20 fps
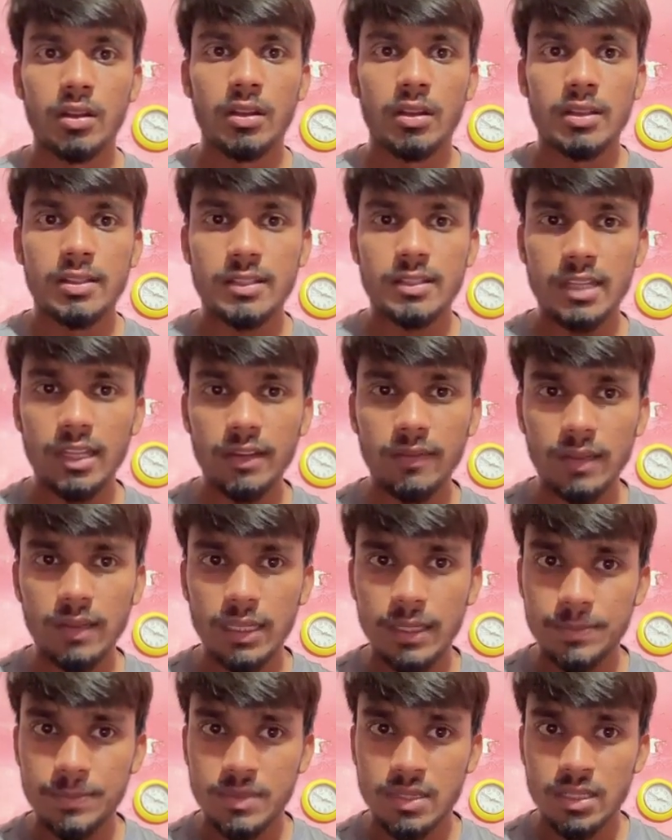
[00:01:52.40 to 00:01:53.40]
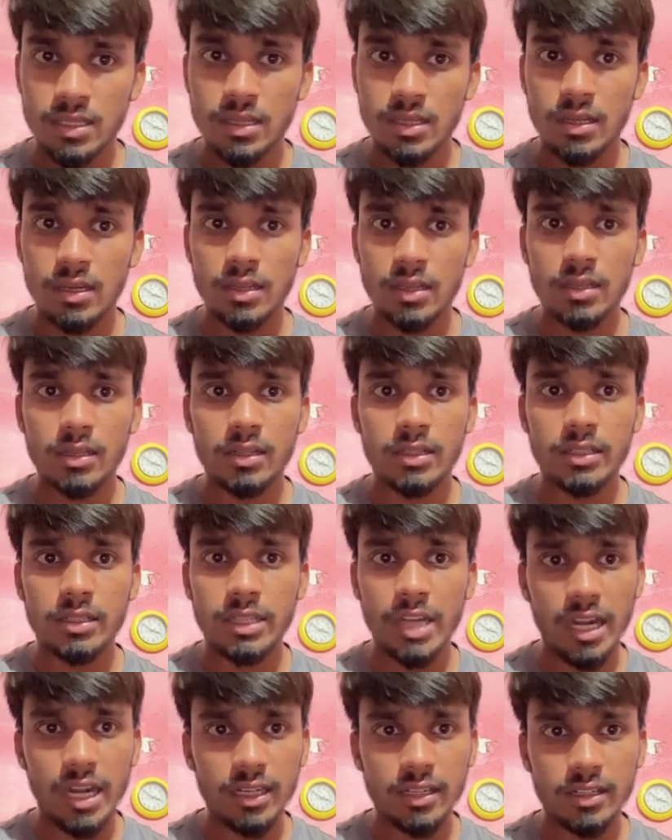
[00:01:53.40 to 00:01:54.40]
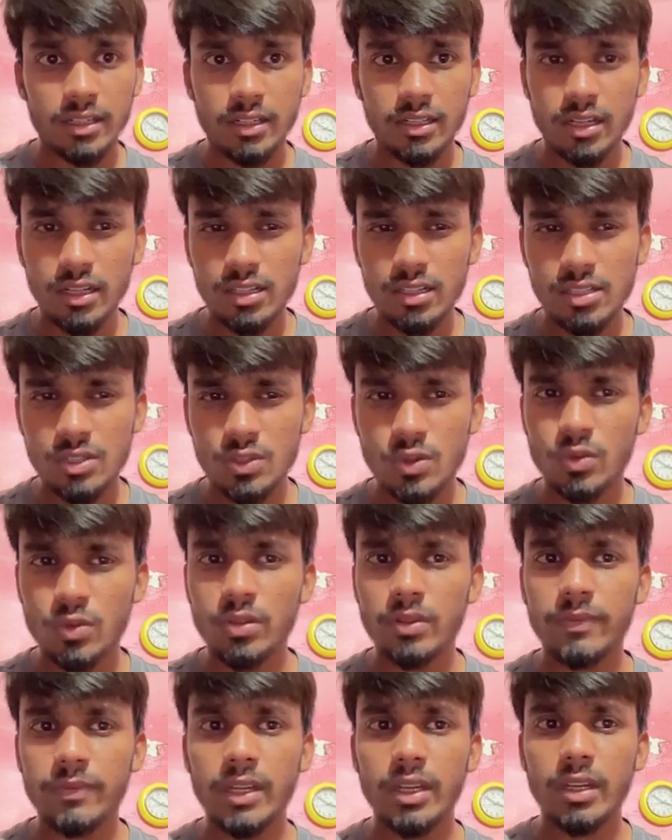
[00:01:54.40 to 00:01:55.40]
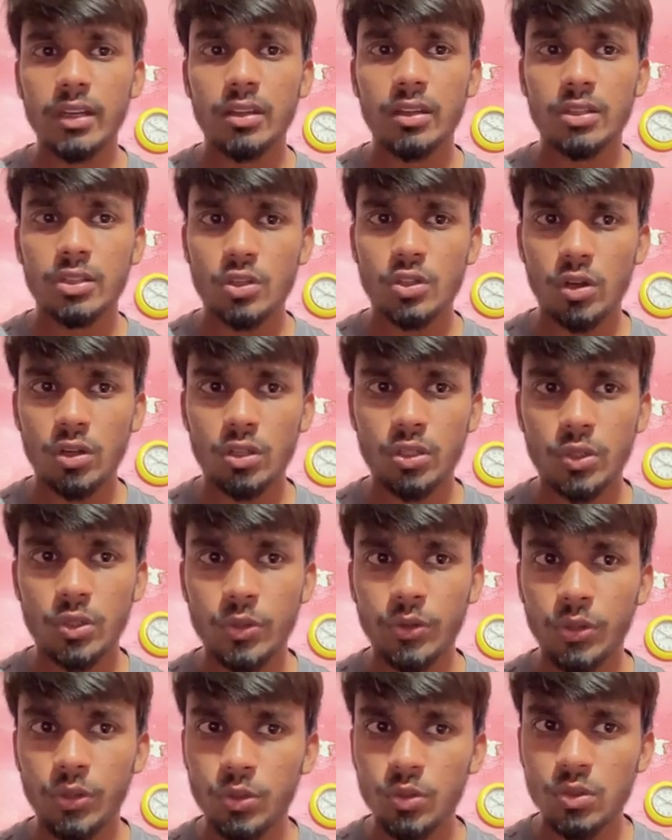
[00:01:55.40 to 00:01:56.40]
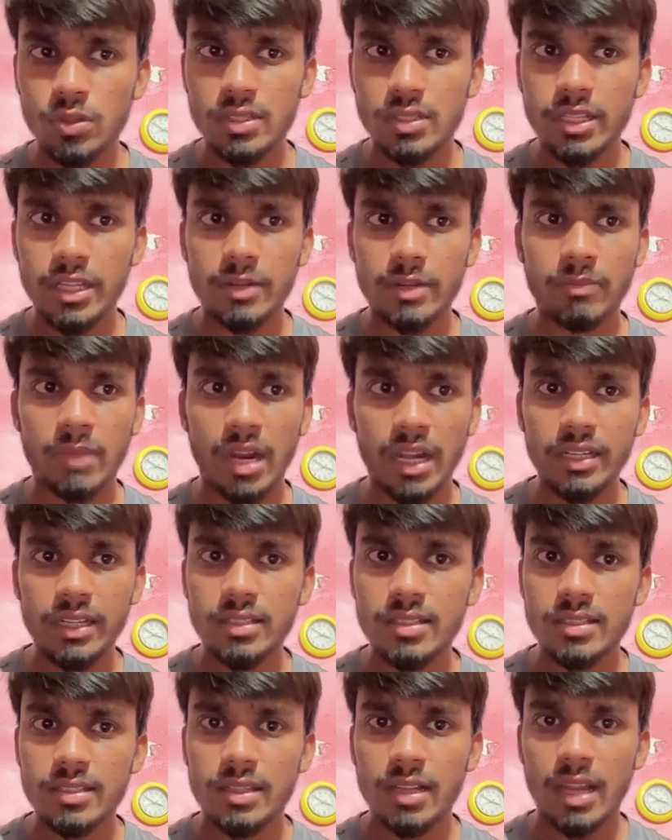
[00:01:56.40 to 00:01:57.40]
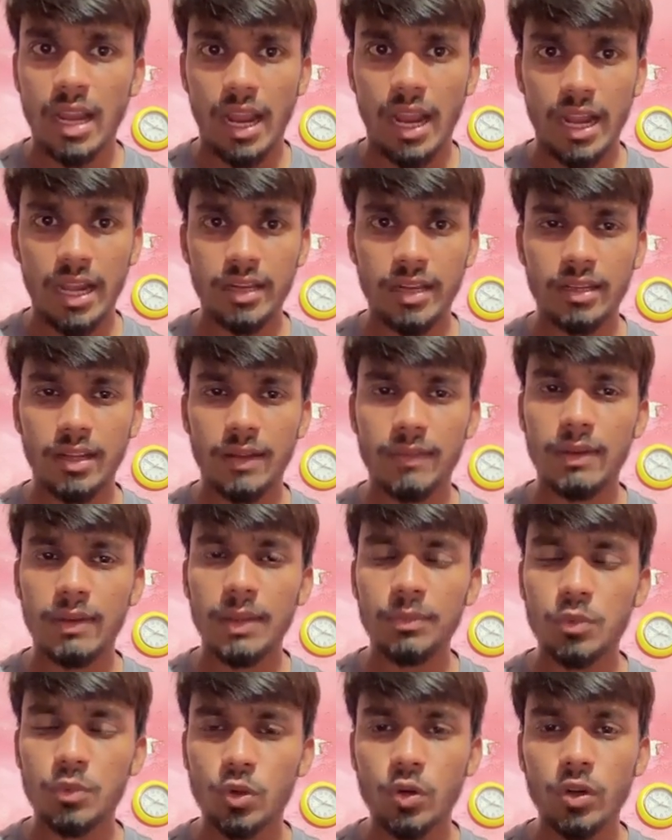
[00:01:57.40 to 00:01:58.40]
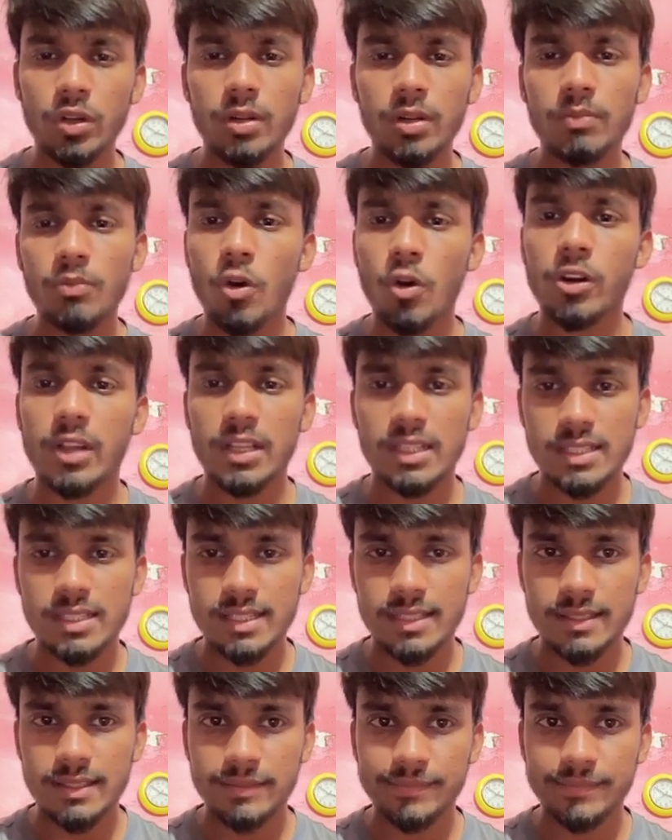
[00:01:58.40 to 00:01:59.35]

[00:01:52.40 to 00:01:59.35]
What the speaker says: She believes that girls should be taught to use their minds and develop good morals,